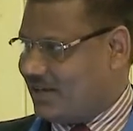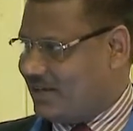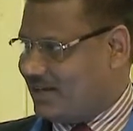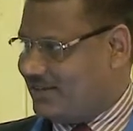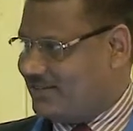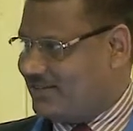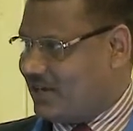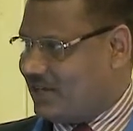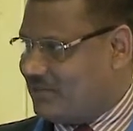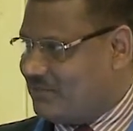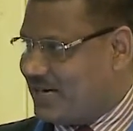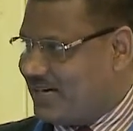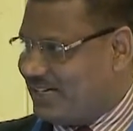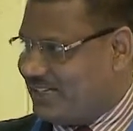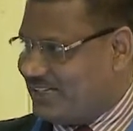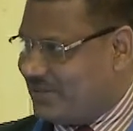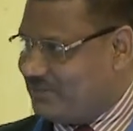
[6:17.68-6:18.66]
The
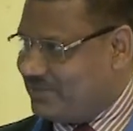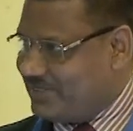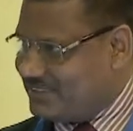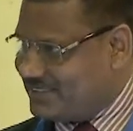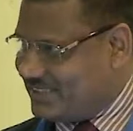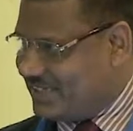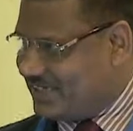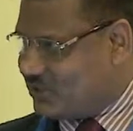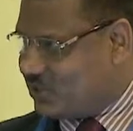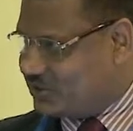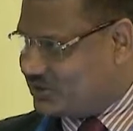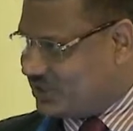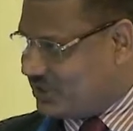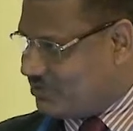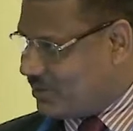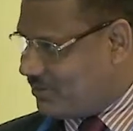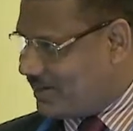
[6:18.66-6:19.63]
automatic temptation, it goes
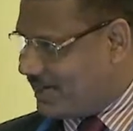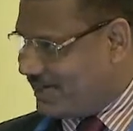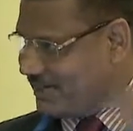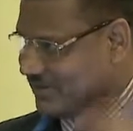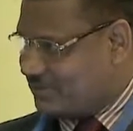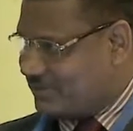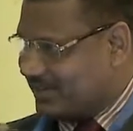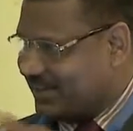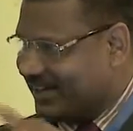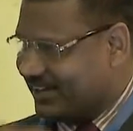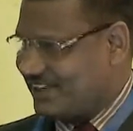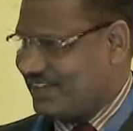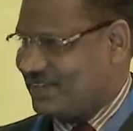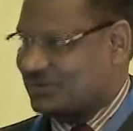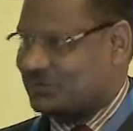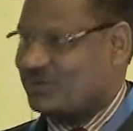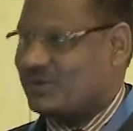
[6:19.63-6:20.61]
to your mobile,
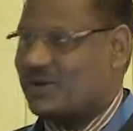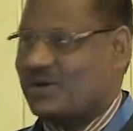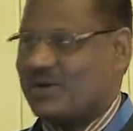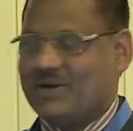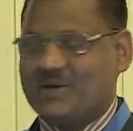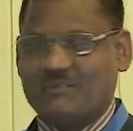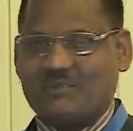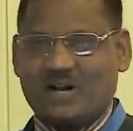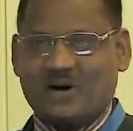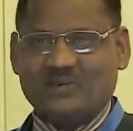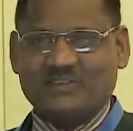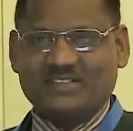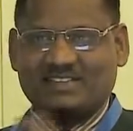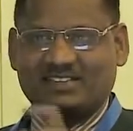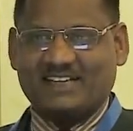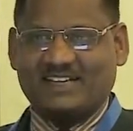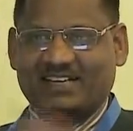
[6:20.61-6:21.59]
you
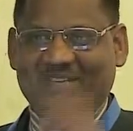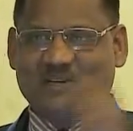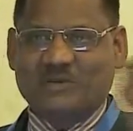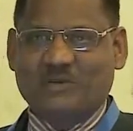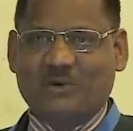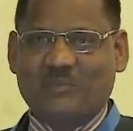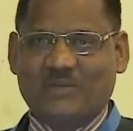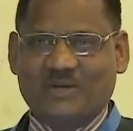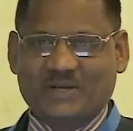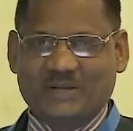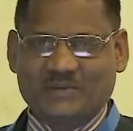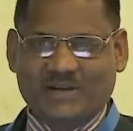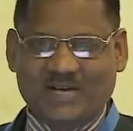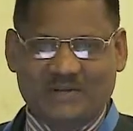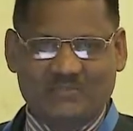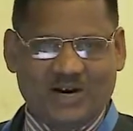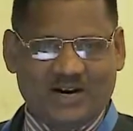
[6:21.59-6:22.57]
browse and then open your
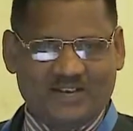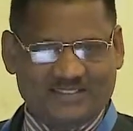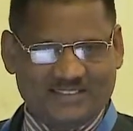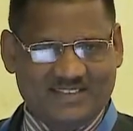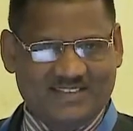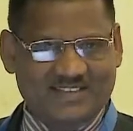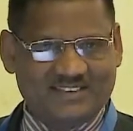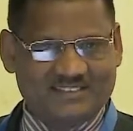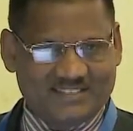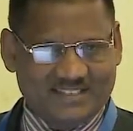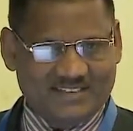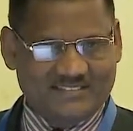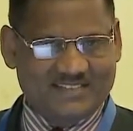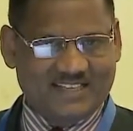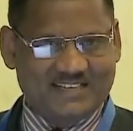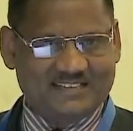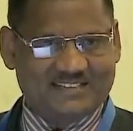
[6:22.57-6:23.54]
mailbox and then see
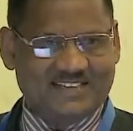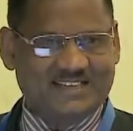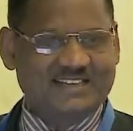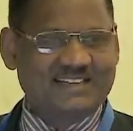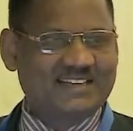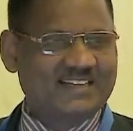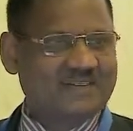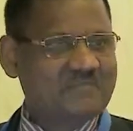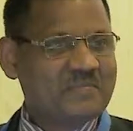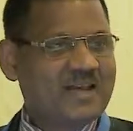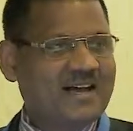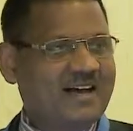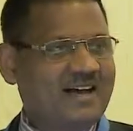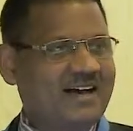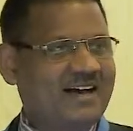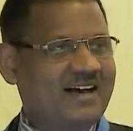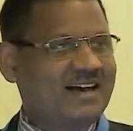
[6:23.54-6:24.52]
if there is anything.
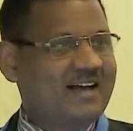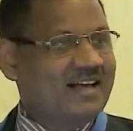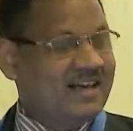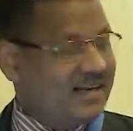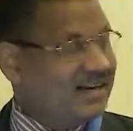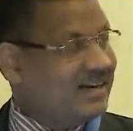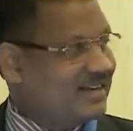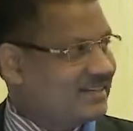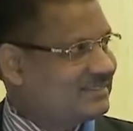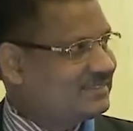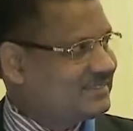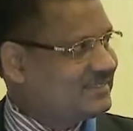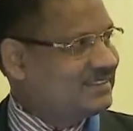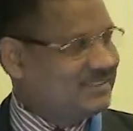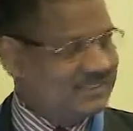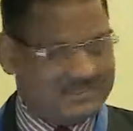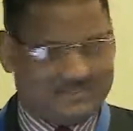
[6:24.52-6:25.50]
It is
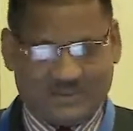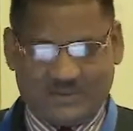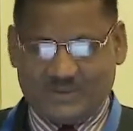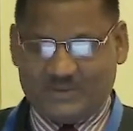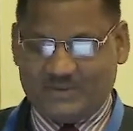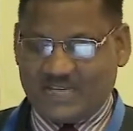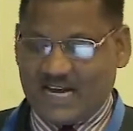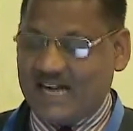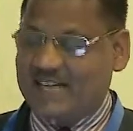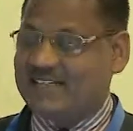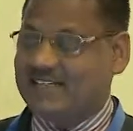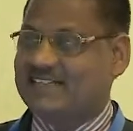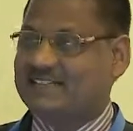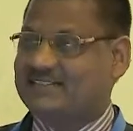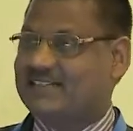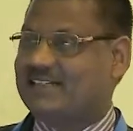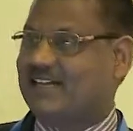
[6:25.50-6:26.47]
so that
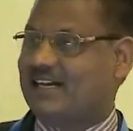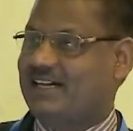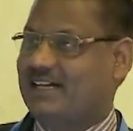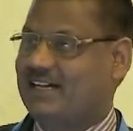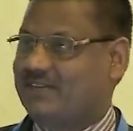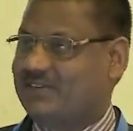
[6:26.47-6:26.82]
is the kind